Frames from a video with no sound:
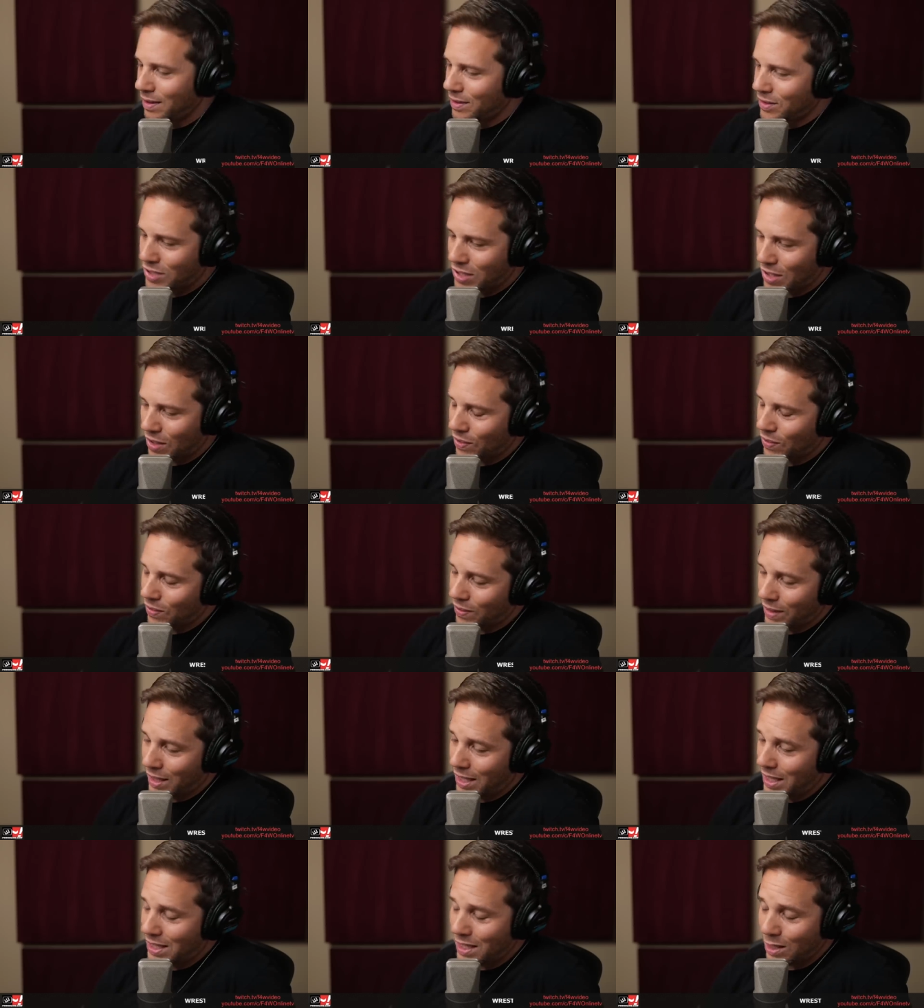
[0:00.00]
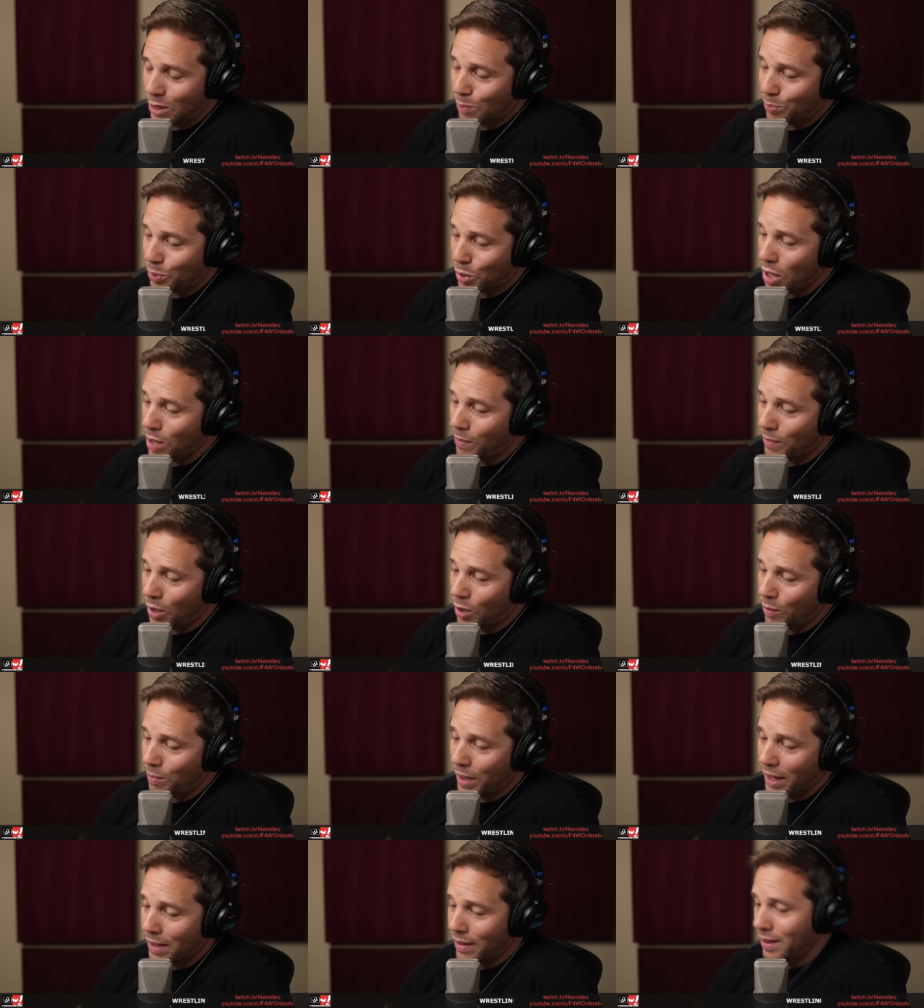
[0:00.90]
So he did the
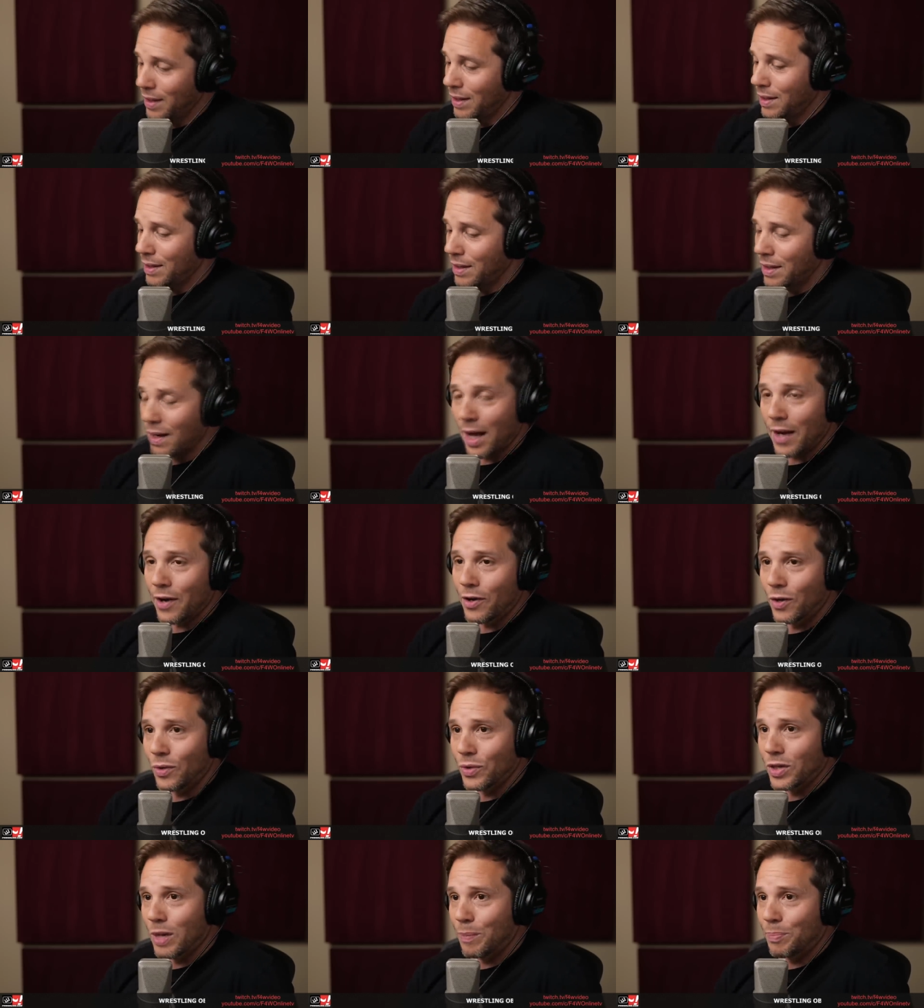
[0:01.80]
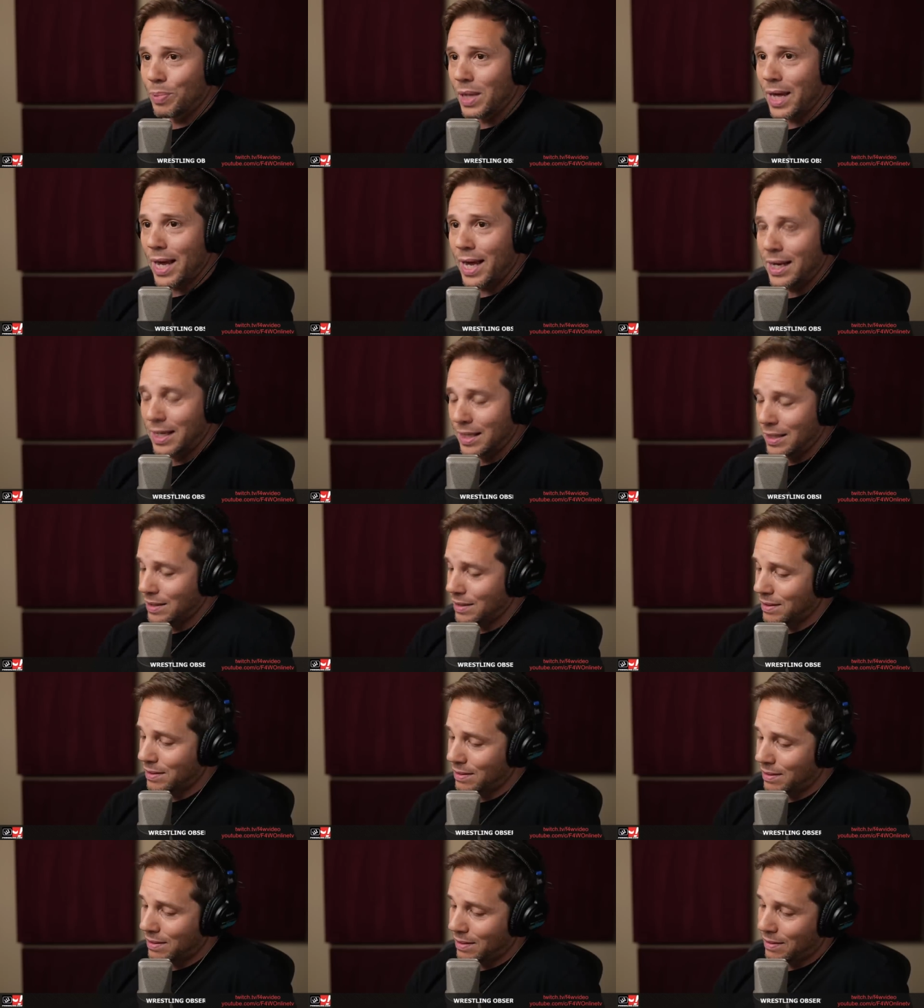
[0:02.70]
promo, but I don't know what their plan
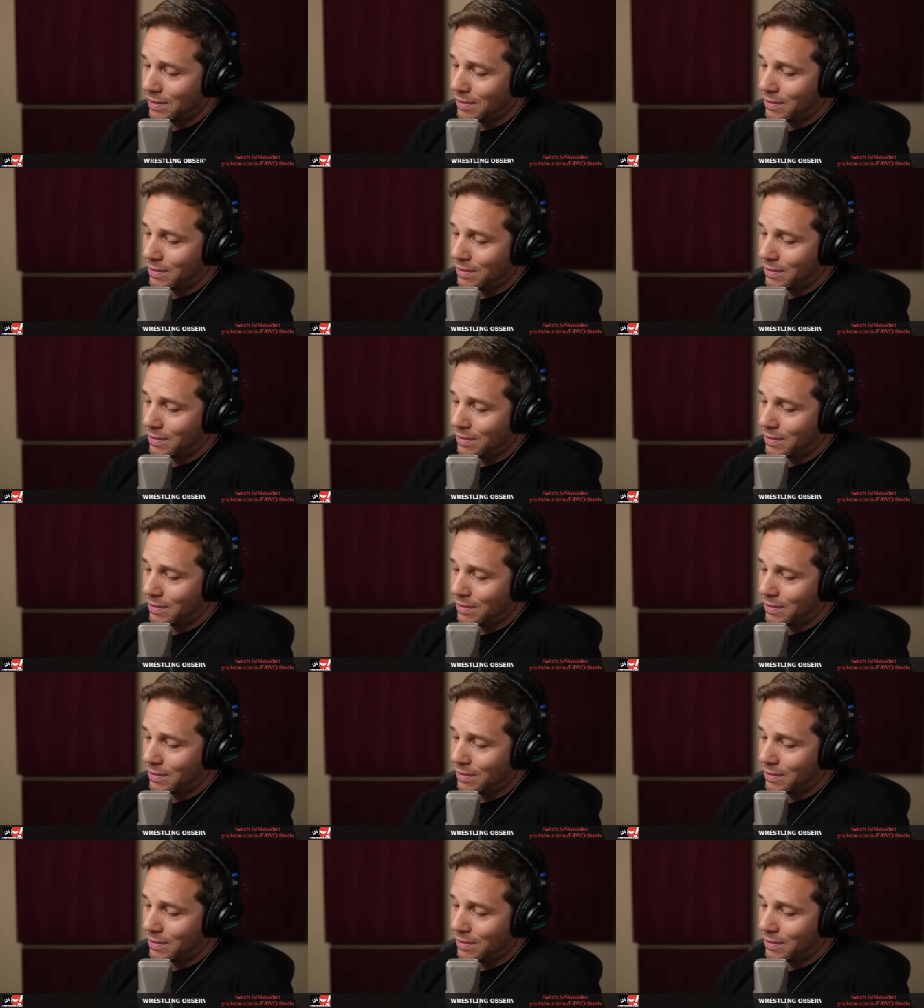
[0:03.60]
is.